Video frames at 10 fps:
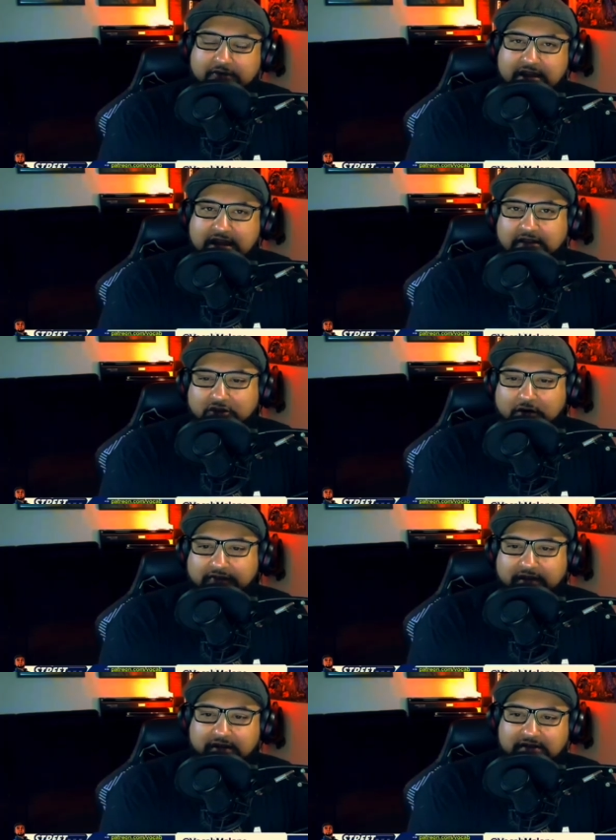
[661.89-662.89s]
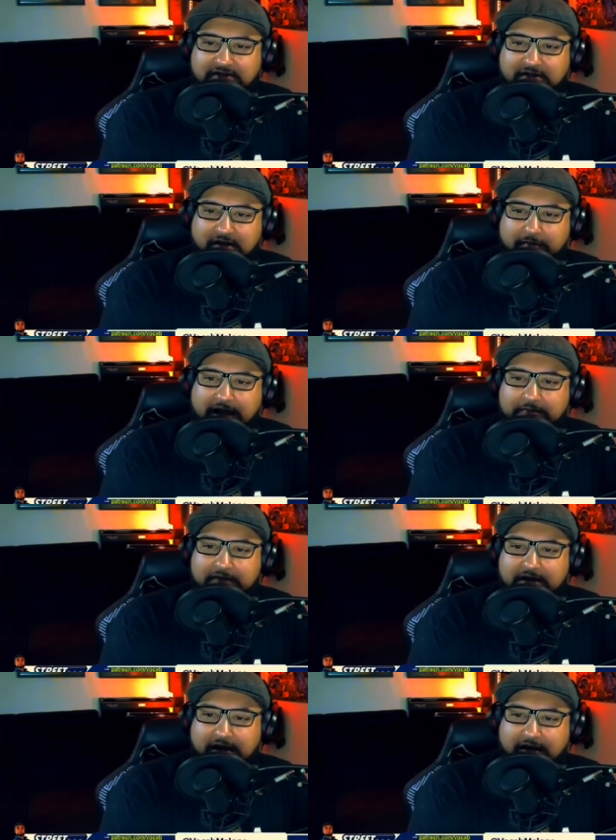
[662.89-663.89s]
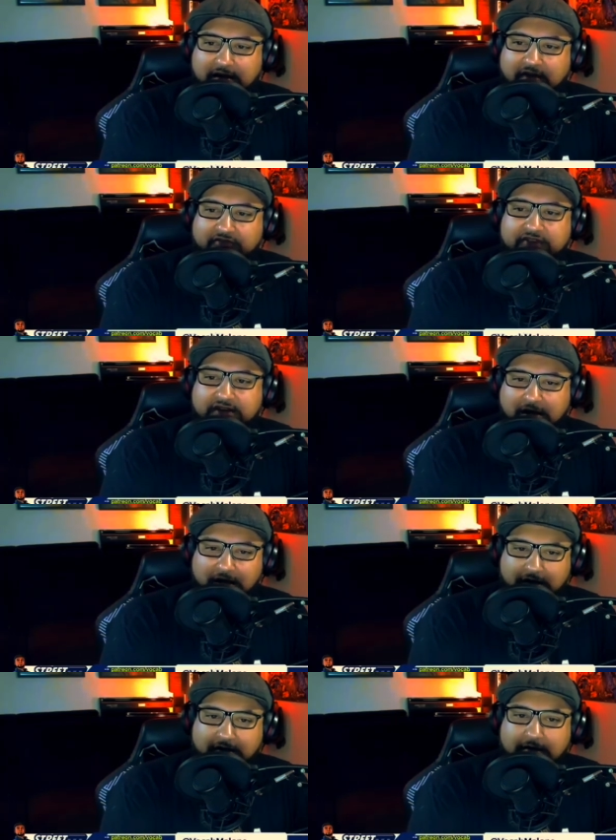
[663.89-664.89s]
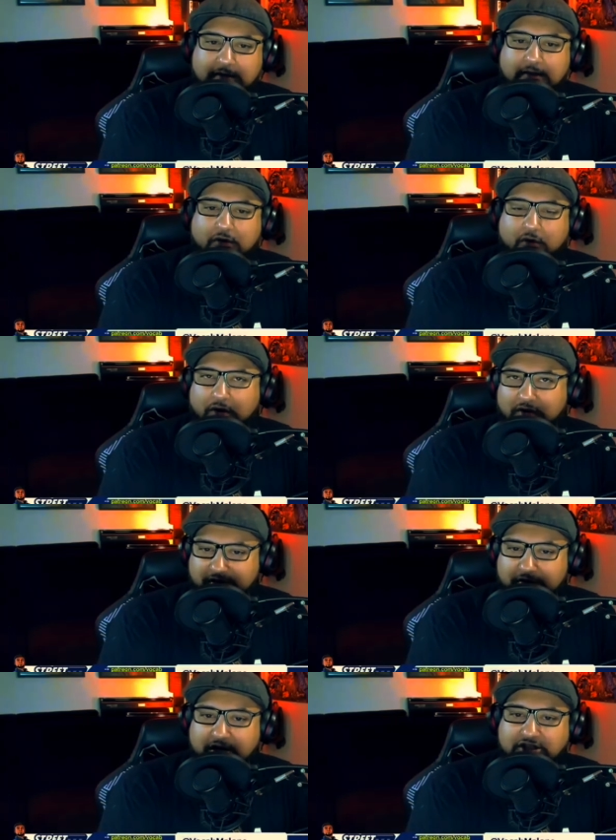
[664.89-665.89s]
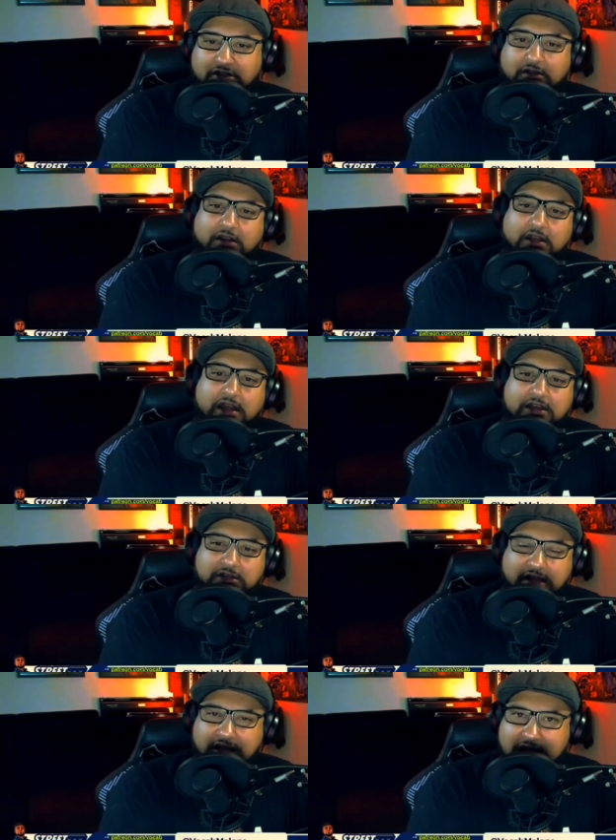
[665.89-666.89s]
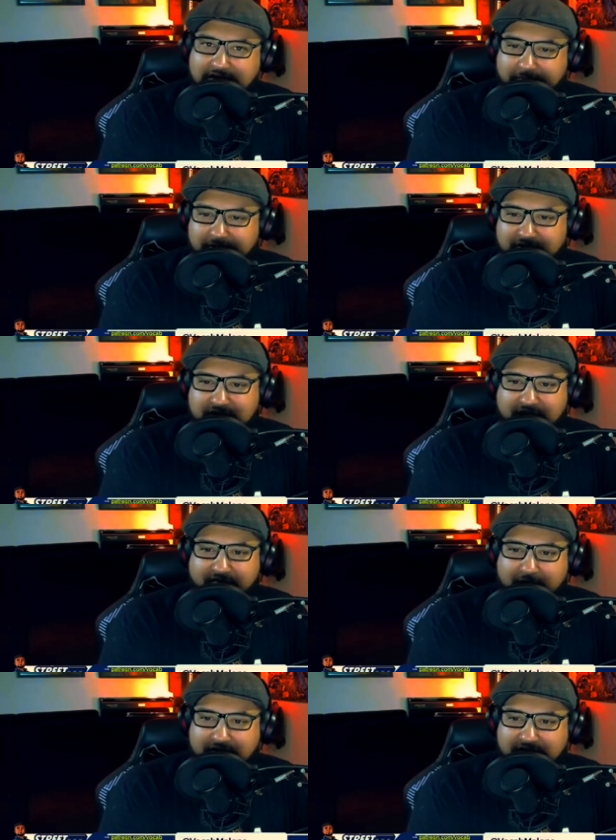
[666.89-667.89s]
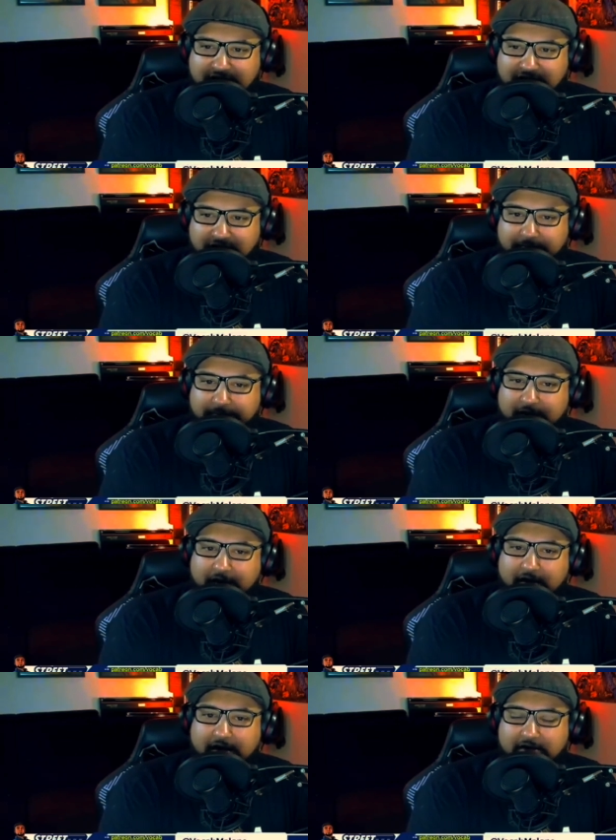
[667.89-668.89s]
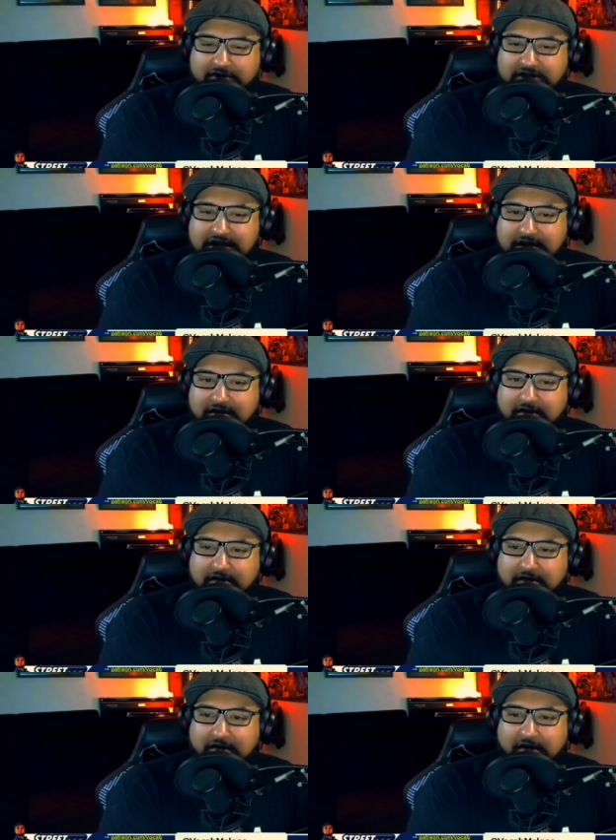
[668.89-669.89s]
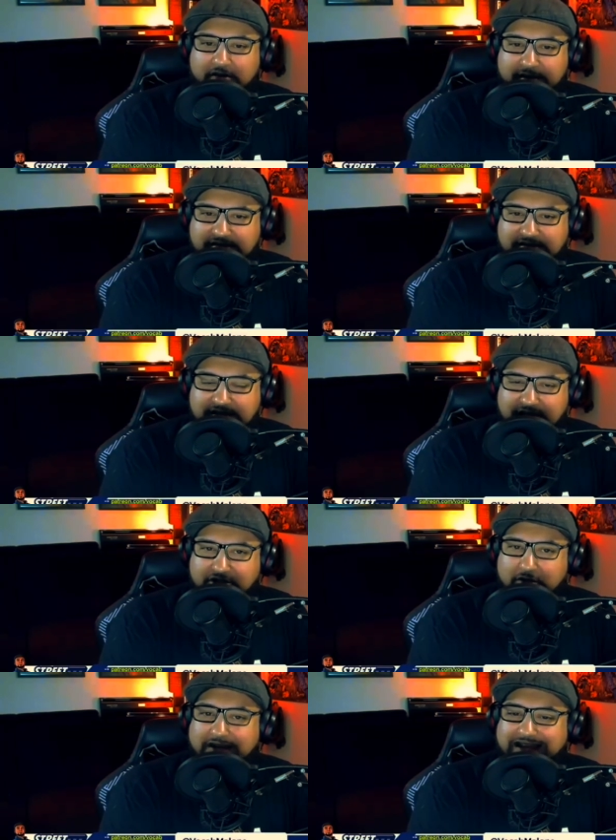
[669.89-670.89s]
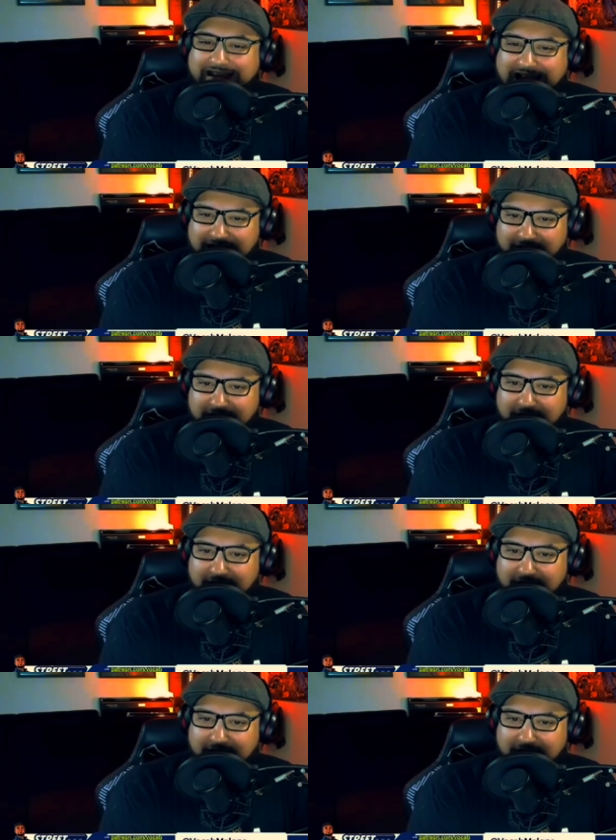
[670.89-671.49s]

English equivalent is the Black Madonna of Tindari, or a variation. And you'll get lots of pictures of that famous statue. And you'll see on the base of the statue in Latin,